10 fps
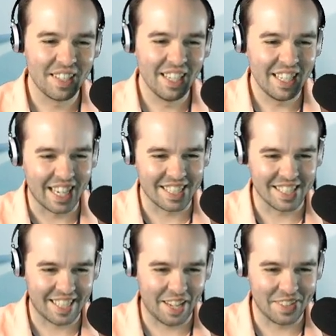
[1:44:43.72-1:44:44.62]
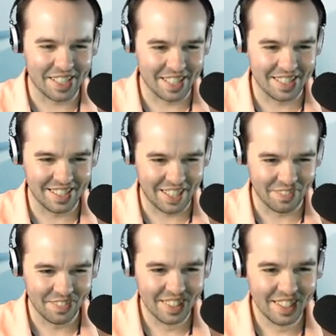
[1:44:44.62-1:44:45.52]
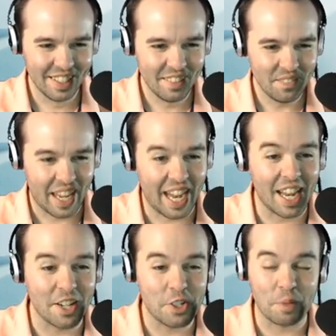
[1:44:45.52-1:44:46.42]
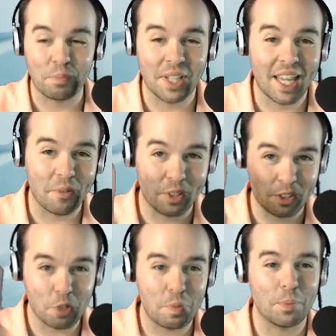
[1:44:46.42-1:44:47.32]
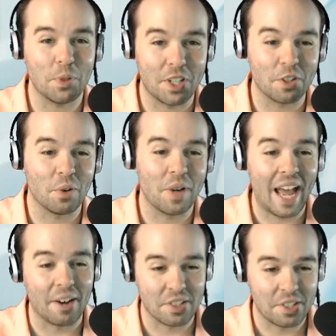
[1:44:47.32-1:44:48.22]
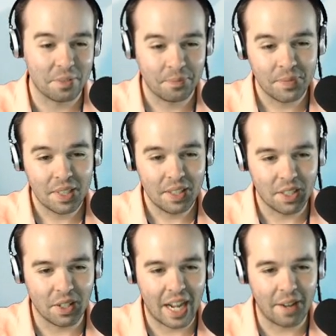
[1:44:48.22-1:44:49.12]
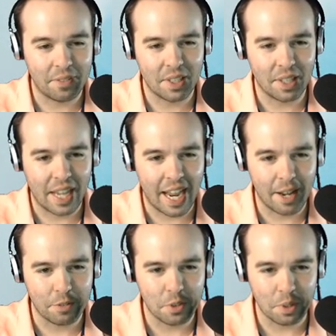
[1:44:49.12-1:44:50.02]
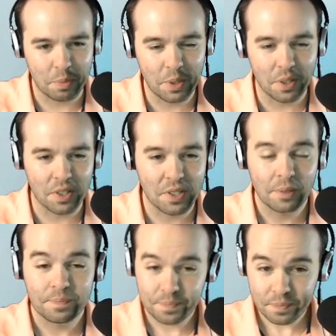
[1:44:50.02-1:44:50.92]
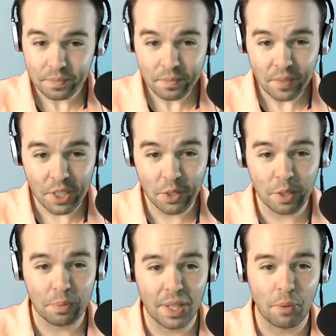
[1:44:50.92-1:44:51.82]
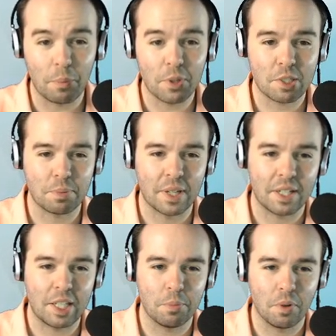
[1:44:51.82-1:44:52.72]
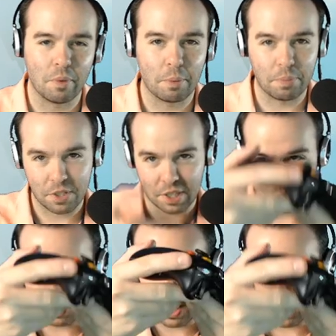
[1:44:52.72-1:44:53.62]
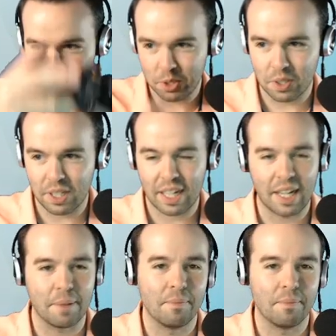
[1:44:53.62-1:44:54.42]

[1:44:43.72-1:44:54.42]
Yes, this game is on Steam. Let's get back up here. And you can play it with two people in your own house. You don't have to have two computers. You can play, one person can play on keyboard and one person can play on a controller like I am.